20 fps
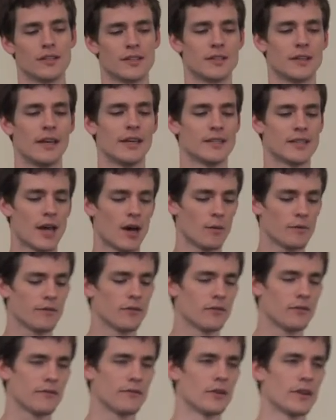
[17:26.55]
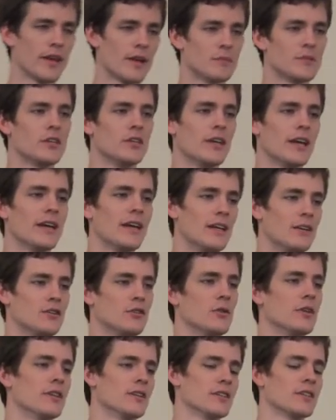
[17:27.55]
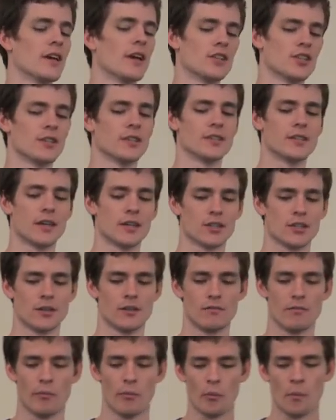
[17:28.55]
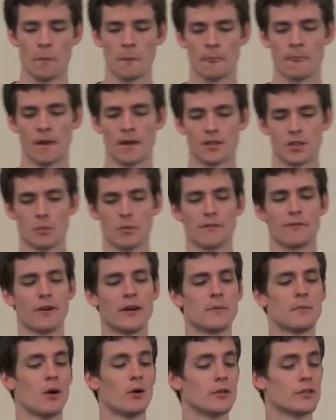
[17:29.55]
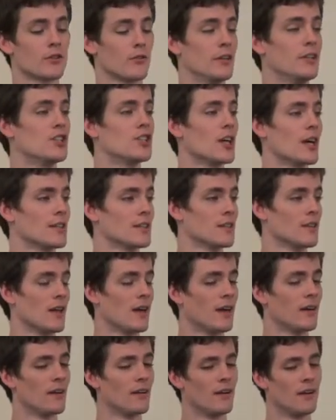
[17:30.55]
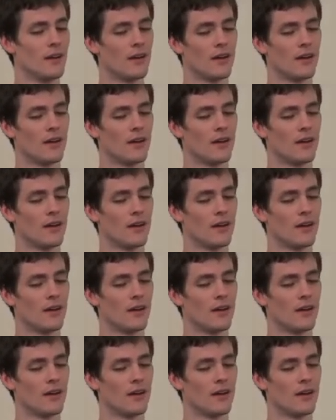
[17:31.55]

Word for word: It's, it's helpful for them to get into the discussion section. Don't be afraid to post screenshots a lot.